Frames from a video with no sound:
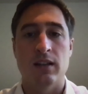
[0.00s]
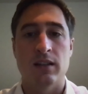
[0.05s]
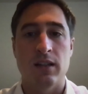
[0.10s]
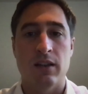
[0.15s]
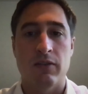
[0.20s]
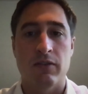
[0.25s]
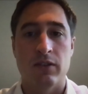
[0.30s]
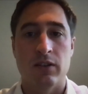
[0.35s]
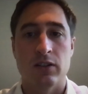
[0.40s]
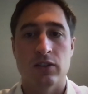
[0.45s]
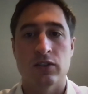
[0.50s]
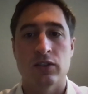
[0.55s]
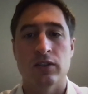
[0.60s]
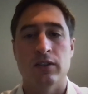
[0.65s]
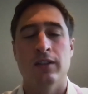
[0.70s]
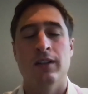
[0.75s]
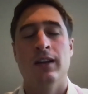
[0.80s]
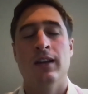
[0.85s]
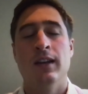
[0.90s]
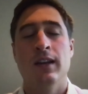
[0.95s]

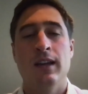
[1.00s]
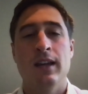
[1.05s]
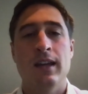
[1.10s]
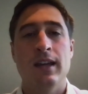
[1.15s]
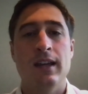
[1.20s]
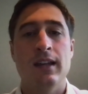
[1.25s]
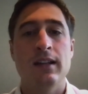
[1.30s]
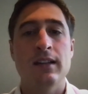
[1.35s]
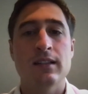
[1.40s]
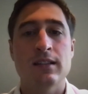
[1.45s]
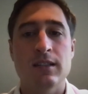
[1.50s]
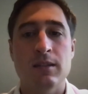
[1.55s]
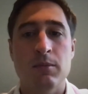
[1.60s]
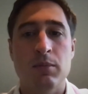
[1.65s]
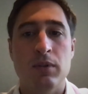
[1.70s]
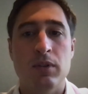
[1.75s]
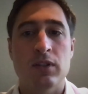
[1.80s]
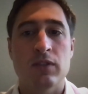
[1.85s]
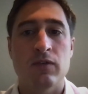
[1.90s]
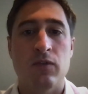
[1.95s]
definition. In its
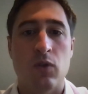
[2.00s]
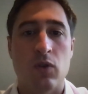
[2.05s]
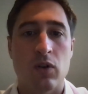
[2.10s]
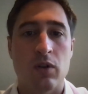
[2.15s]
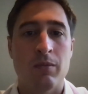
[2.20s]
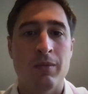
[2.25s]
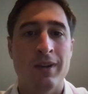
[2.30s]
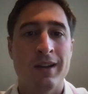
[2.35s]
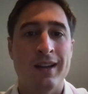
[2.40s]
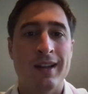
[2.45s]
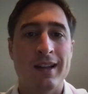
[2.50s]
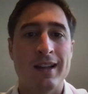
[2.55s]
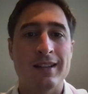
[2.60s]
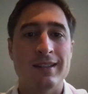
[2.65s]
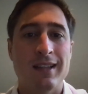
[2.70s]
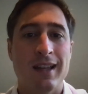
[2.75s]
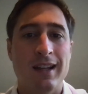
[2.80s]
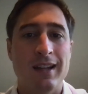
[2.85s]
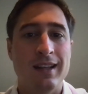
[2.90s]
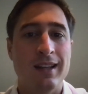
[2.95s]
simplest form,
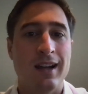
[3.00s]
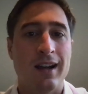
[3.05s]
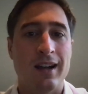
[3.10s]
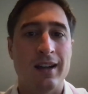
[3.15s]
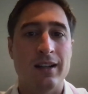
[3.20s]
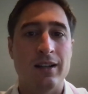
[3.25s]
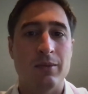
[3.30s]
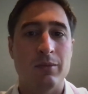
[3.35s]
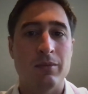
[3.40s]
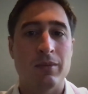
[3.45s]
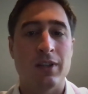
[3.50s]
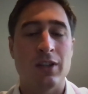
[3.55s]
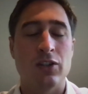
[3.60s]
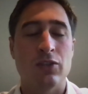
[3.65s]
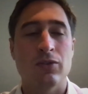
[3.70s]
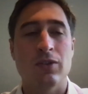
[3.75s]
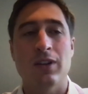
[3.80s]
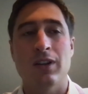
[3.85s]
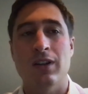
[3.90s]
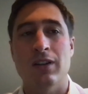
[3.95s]
it's any item that you
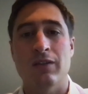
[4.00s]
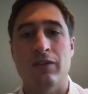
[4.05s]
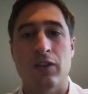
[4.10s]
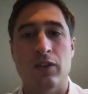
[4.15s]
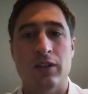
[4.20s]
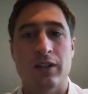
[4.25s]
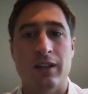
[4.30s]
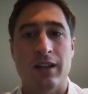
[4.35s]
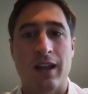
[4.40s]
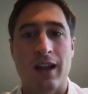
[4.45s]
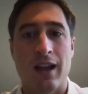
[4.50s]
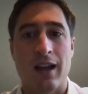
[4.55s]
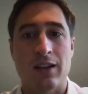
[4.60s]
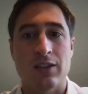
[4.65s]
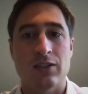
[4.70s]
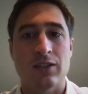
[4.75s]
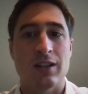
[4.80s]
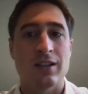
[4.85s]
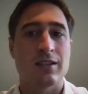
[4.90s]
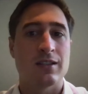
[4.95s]
can convert to
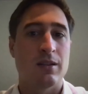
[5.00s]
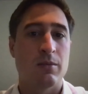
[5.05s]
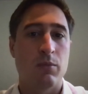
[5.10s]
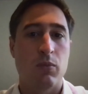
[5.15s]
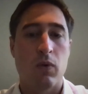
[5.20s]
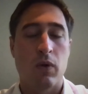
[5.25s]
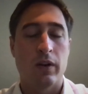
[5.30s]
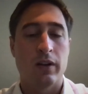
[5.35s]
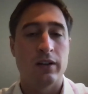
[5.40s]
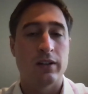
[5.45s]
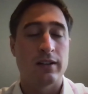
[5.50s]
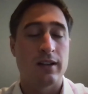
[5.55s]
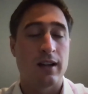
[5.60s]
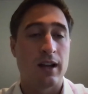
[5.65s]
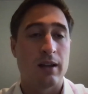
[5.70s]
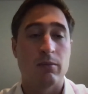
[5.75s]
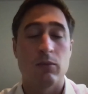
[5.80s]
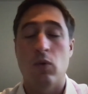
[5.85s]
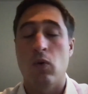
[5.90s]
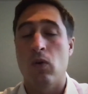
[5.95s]
cash at some point in
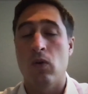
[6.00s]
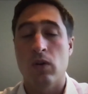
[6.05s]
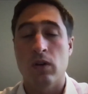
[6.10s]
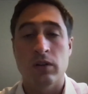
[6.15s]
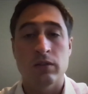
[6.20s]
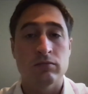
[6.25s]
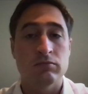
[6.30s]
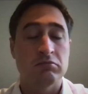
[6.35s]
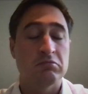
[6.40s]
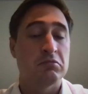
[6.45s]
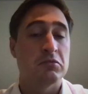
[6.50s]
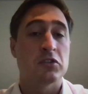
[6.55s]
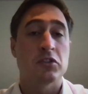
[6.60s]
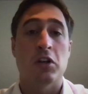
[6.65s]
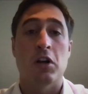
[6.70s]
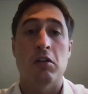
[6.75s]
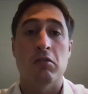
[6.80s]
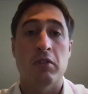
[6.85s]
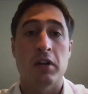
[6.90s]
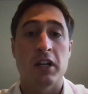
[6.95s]
time, or it's
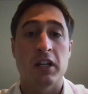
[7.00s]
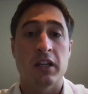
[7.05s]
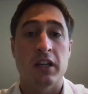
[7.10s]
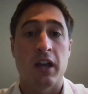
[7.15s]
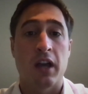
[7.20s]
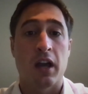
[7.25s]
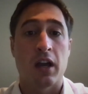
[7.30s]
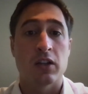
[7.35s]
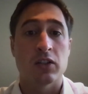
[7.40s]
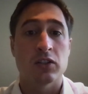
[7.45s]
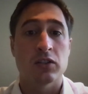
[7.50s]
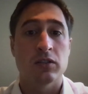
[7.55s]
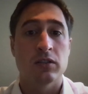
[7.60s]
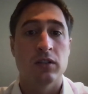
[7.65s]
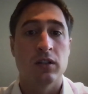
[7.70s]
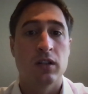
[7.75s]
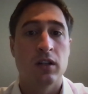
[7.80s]
already cash.